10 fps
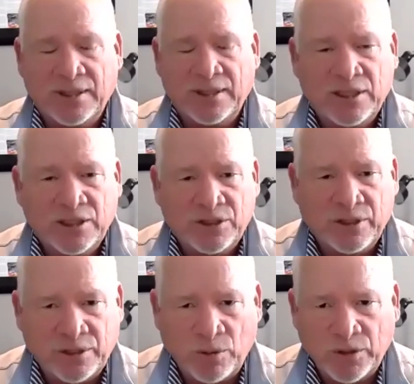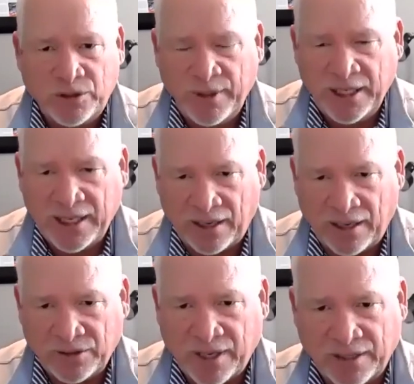So I said, well, $2 million.
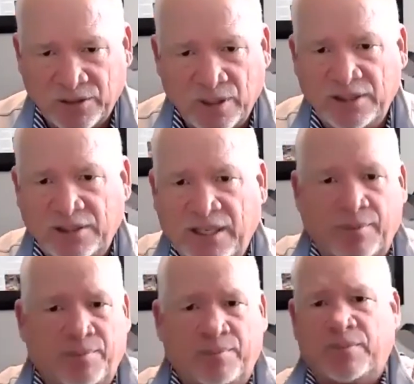Okay. So let's get a,